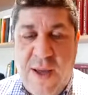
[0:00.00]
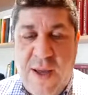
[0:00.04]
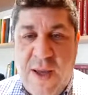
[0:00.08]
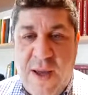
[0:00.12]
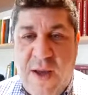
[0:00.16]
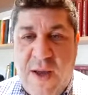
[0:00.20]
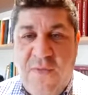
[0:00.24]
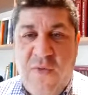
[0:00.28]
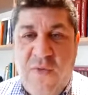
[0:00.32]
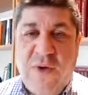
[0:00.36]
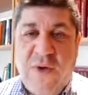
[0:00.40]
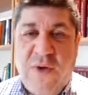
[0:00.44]

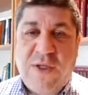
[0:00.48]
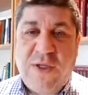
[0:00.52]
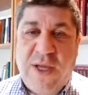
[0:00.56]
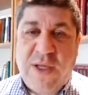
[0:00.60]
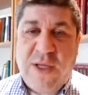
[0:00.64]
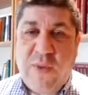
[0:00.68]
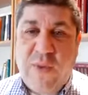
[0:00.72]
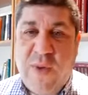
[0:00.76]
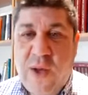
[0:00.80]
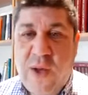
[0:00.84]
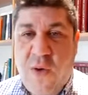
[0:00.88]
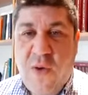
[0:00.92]
Unfortunately, as
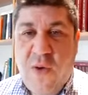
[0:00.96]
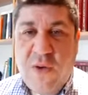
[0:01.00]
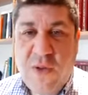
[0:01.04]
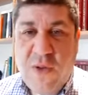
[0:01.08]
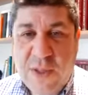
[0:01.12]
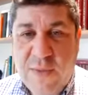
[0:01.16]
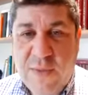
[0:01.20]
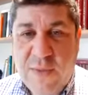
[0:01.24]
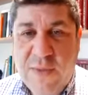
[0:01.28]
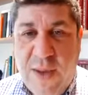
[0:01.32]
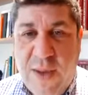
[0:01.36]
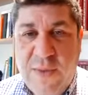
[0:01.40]
we get older,
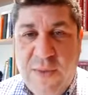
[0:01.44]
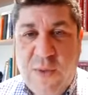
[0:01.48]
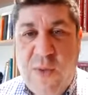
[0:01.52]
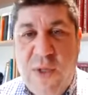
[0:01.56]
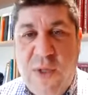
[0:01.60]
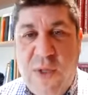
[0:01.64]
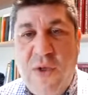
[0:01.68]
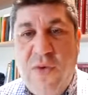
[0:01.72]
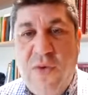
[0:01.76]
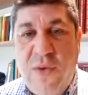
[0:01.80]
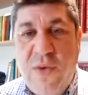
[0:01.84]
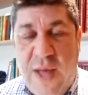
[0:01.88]
sometimes we
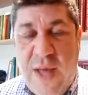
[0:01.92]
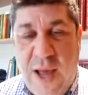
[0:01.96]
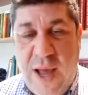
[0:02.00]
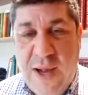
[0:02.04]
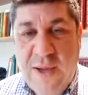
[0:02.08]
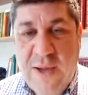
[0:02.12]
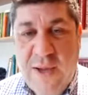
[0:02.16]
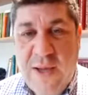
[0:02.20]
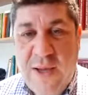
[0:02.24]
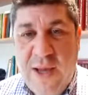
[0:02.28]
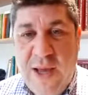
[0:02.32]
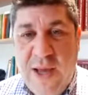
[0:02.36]
do that.
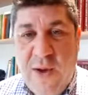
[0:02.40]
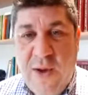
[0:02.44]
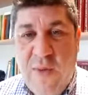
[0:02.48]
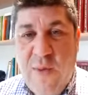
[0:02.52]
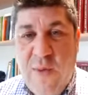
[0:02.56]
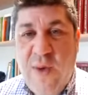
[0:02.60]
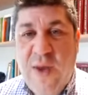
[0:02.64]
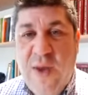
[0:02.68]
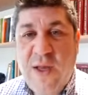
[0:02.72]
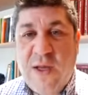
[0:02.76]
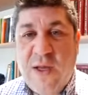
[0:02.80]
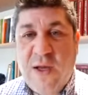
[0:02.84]
We
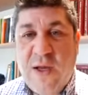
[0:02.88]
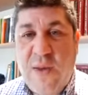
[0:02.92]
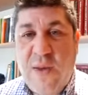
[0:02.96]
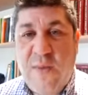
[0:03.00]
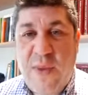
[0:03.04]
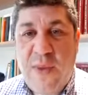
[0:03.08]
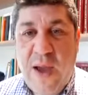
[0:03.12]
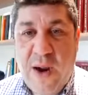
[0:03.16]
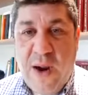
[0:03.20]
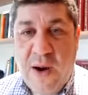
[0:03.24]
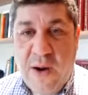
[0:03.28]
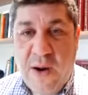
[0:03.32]
begin to
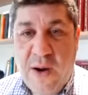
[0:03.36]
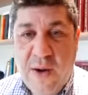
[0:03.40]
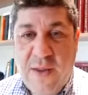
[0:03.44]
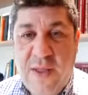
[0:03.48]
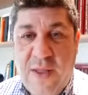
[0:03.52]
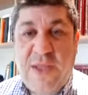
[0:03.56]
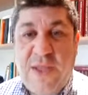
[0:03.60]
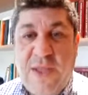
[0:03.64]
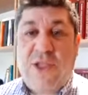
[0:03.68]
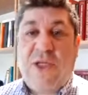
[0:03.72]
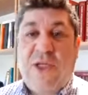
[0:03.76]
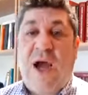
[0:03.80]
compare.
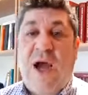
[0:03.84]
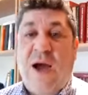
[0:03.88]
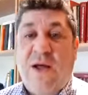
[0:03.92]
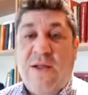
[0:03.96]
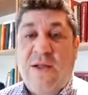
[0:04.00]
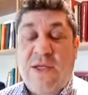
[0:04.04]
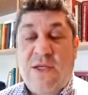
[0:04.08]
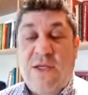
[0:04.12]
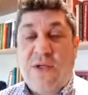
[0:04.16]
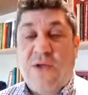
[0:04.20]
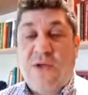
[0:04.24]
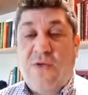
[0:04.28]
This child
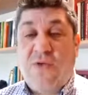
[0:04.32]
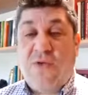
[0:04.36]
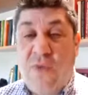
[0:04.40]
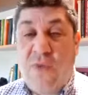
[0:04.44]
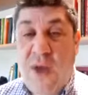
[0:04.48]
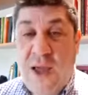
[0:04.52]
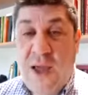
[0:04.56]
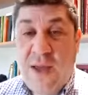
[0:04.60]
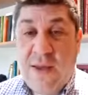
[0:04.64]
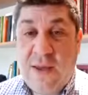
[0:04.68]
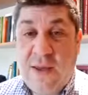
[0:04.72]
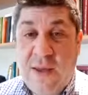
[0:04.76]
is
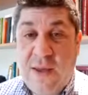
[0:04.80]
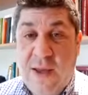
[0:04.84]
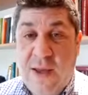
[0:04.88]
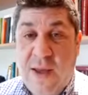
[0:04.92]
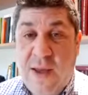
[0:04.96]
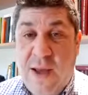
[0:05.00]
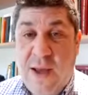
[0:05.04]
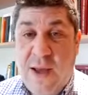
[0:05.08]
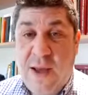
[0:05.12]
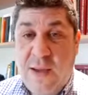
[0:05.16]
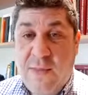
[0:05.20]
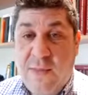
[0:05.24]
great,
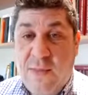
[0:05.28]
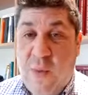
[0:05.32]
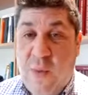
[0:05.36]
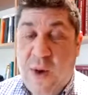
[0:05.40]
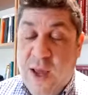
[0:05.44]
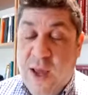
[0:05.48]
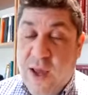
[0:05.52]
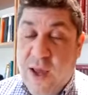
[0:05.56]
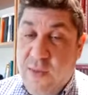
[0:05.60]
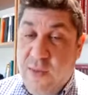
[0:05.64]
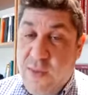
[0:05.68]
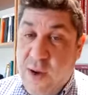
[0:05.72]
but when I
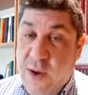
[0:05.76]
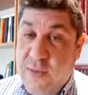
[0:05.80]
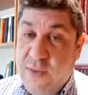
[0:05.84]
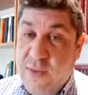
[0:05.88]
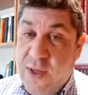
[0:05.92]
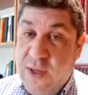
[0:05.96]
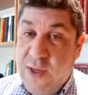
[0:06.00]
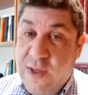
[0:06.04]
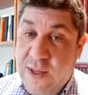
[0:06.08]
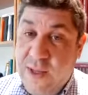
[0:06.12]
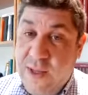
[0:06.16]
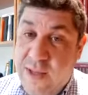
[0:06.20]
compare him
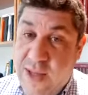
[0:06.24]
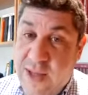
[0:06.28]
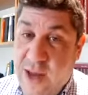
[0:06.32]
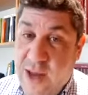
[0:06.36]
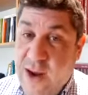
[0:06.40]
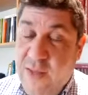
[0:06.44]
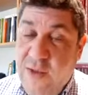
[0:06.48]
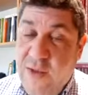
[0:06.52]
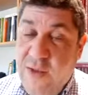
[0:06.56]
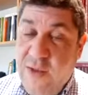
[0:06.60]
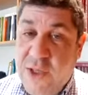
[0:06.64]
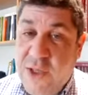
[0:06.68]
to that
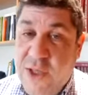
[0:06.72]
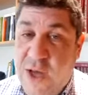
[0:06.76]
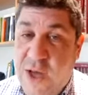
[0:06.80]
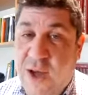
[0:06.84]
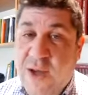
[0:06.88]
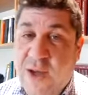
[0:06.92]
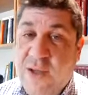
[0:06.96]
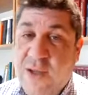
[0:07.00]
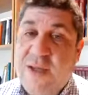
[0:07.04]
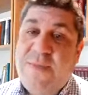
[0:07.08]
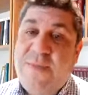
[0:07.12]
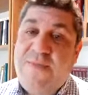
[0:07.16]
other
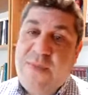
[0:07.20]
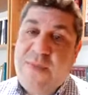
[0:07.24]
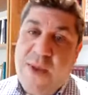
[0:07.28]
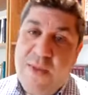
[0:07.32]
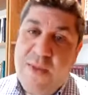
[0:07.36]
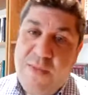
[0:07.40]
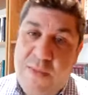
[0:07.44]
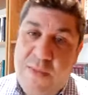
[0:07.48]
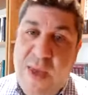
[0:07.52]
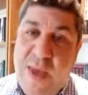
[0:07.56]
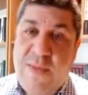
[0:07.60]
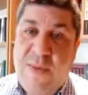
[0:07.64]
child,
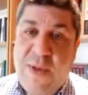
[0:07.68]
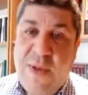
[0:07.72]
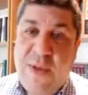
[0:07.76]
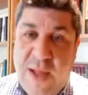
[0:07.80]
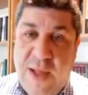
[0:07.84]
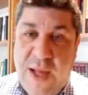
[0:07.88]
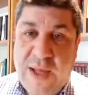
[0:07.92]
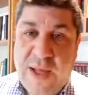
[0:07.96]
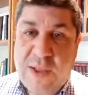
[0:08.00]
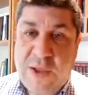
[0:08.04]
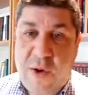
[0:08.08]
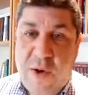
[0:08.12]
maybe
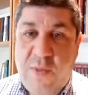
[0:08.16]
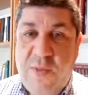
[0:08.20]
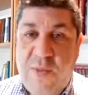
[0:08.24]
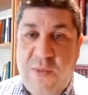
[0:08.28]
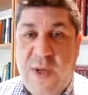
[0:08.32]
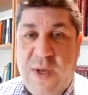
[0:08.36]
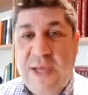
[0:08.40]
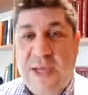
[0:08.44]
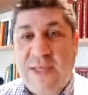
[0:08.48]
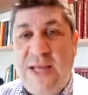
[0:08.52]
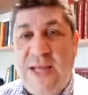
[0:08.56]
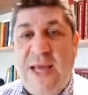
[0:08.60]
less so
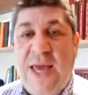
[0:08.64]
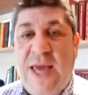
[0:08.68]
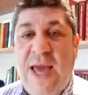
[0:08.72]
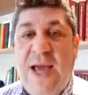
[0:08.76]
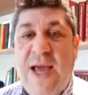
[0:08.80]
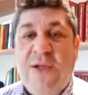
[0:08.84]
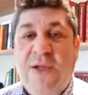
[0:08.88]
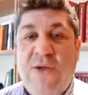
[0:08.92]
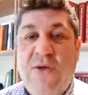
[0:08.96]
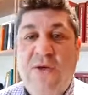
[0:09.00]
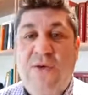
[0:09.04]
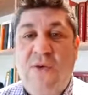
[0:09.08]
because they
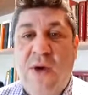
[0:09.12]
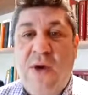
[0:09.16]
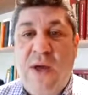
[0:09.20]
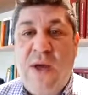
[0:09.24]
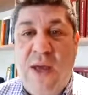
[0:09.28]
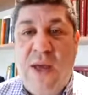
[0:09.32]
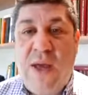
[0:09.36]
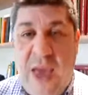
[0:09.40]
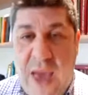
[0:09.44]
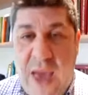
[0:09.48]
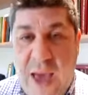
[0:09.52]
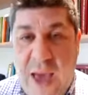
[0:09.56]
can't do
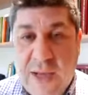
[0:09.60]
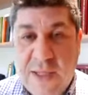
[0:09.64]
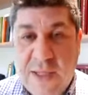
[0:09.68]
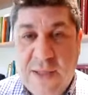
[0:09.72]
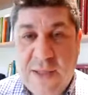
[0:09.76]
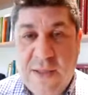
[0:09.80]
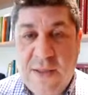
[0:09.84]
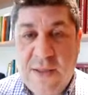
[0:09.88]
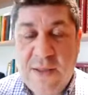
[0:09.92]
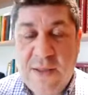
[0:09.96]
X.